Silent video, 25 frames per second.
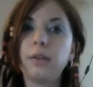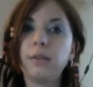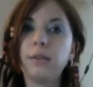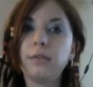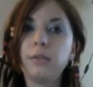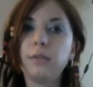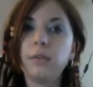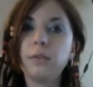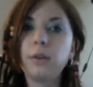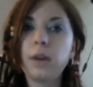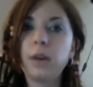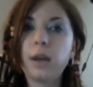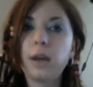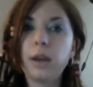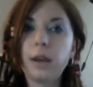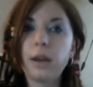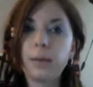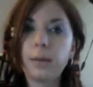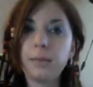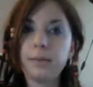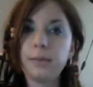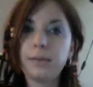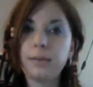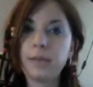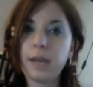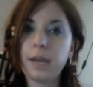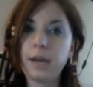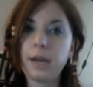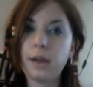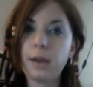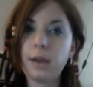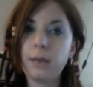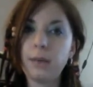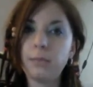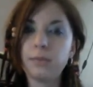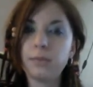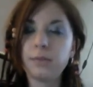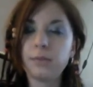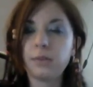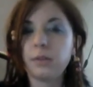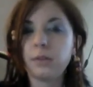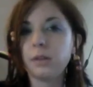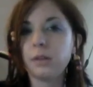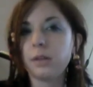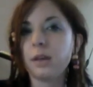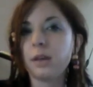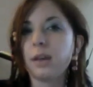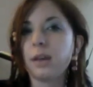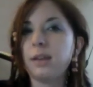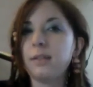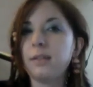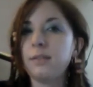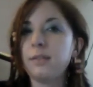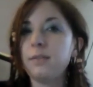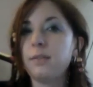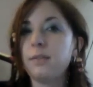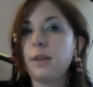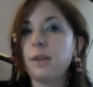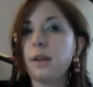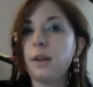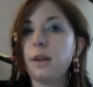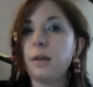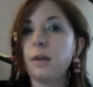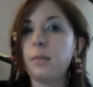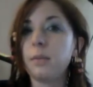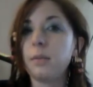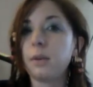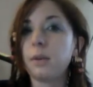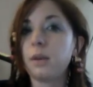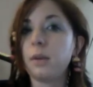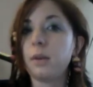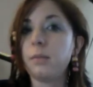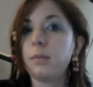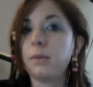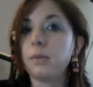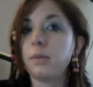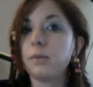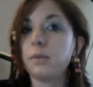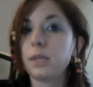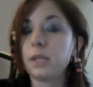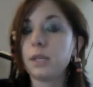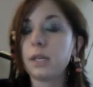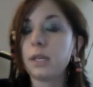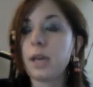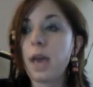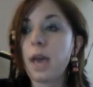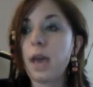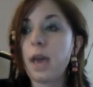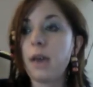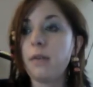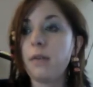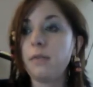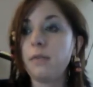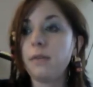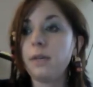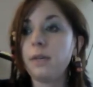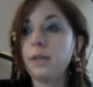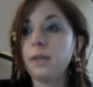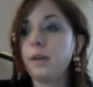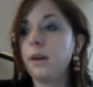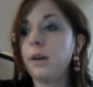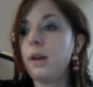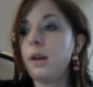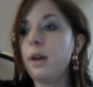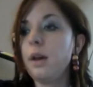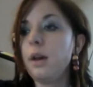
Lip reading: If you cut up denim, certain kinds of denim are going to be really heavy.